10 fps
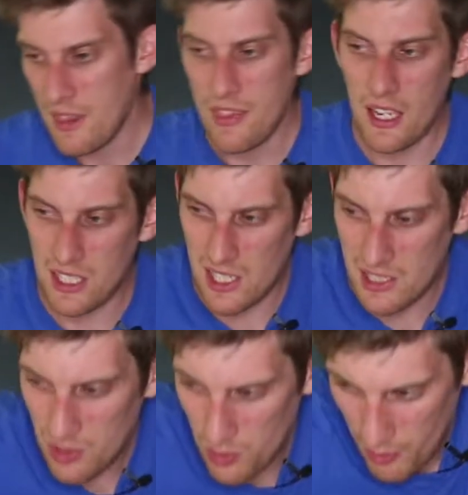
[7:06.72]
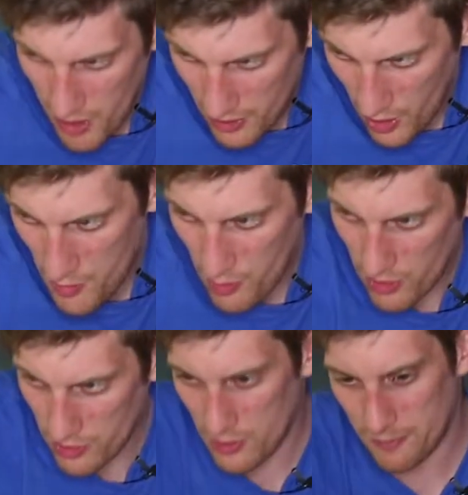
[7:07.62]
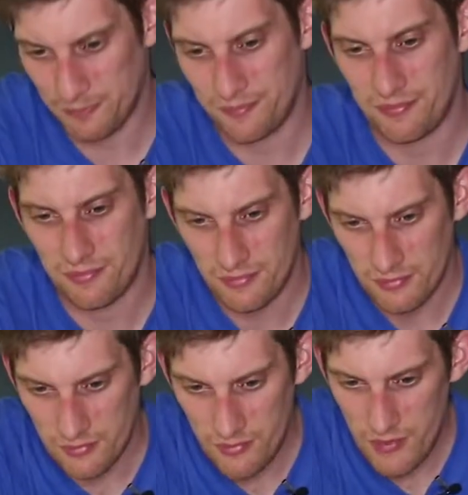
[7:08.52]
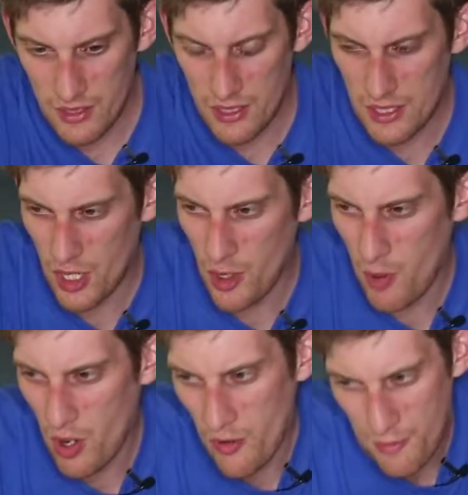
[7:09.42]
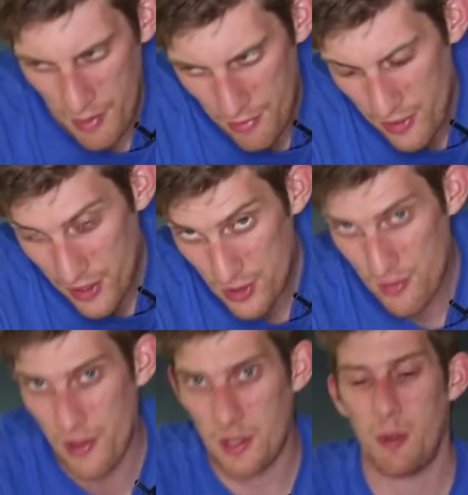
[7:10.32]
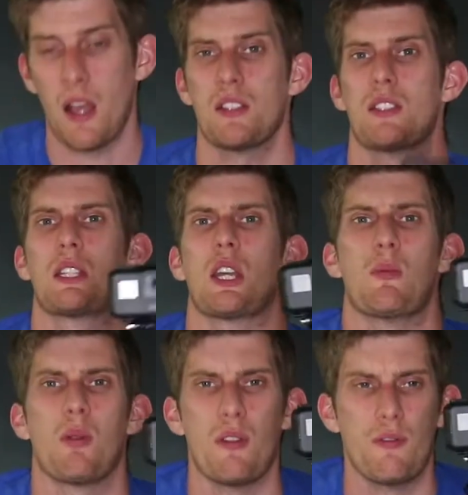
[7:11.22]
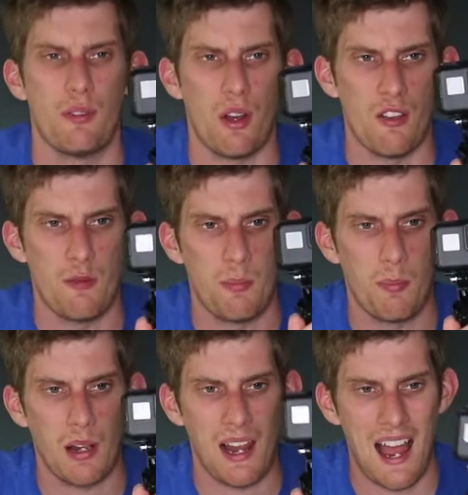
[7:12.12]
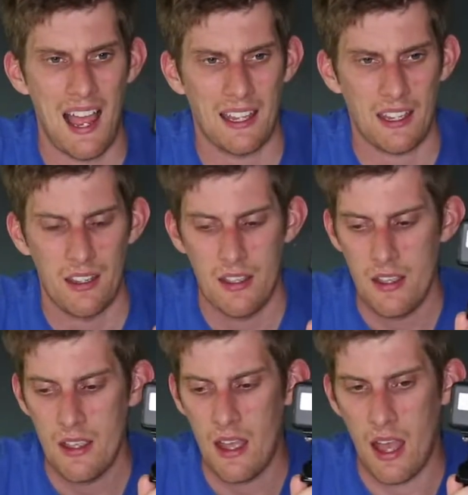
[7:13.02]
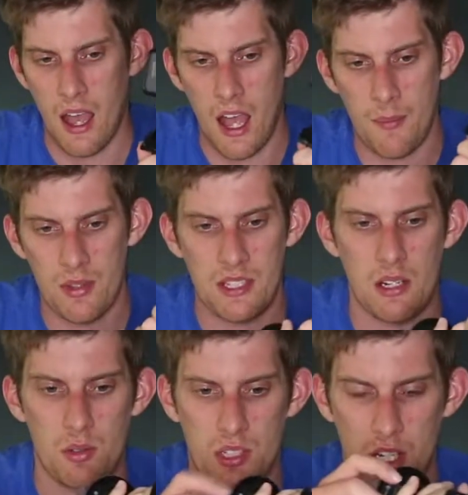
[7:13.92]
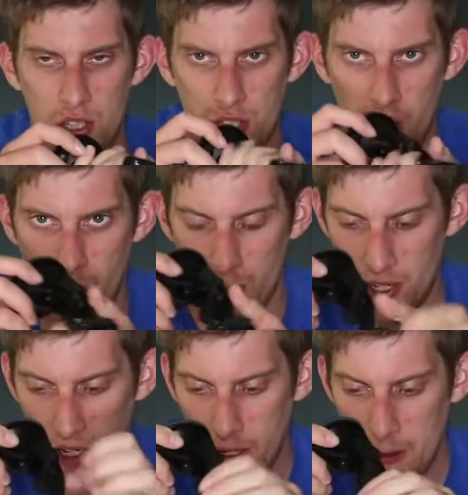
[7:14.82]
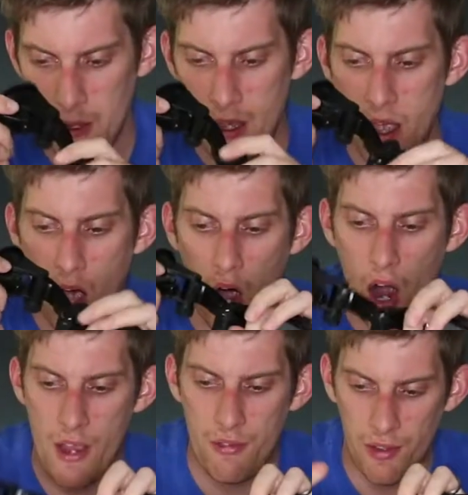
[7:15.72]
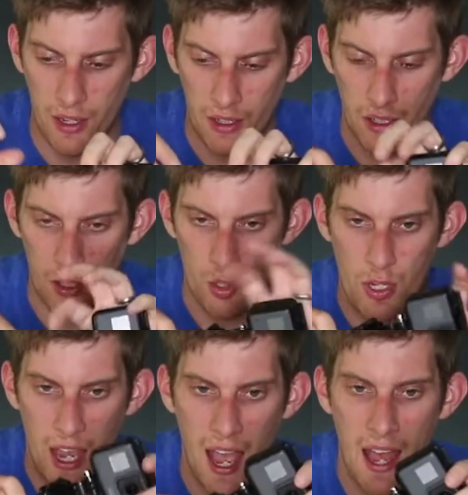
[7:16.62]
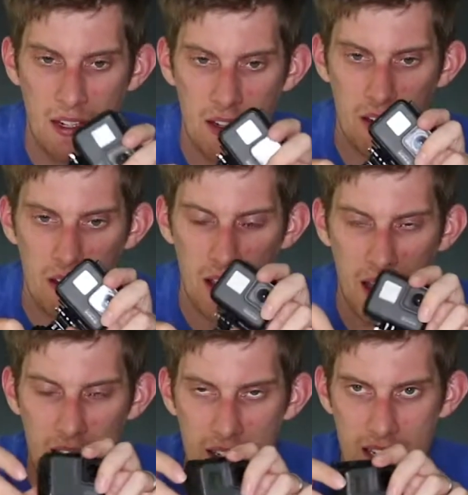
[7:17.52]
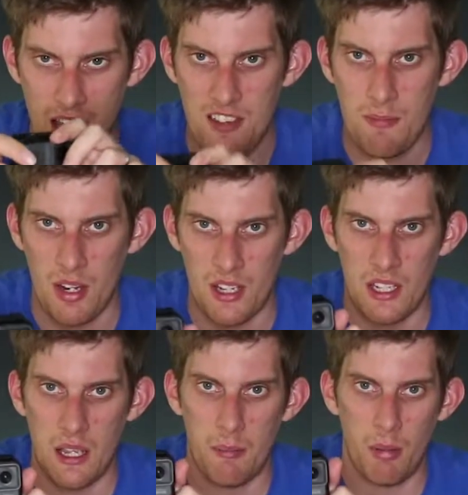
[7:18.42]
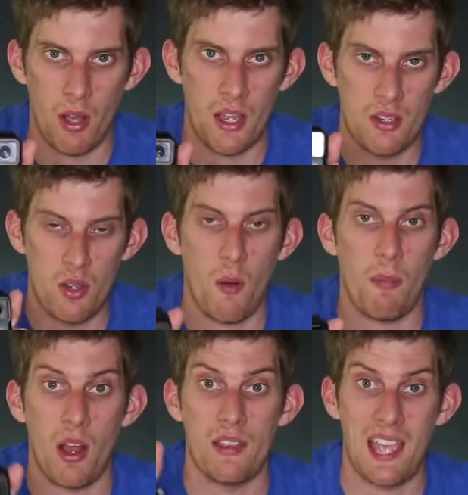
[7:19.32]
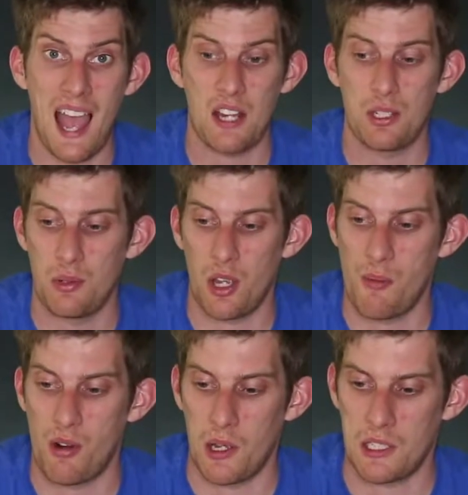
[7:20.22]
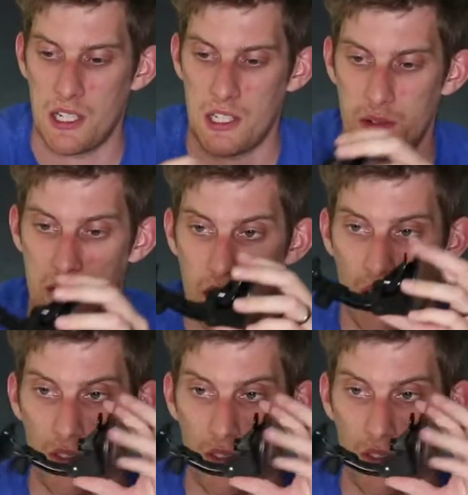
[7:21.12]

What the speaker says: Next, let's talk about GoPros. So this GoPro I got for about £350, it's the GoPro 5 Black. There's a little suction cup on here. I think you can save money by not buying the actual GoPro accessories.